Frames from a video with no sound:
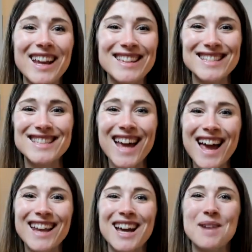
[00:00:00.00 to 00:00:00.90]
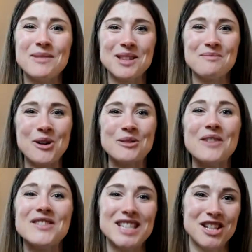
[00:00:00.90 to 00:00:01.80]
Instead, I'm in the mode
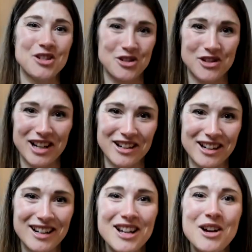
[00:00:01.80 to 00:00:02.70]
of teacher trainer.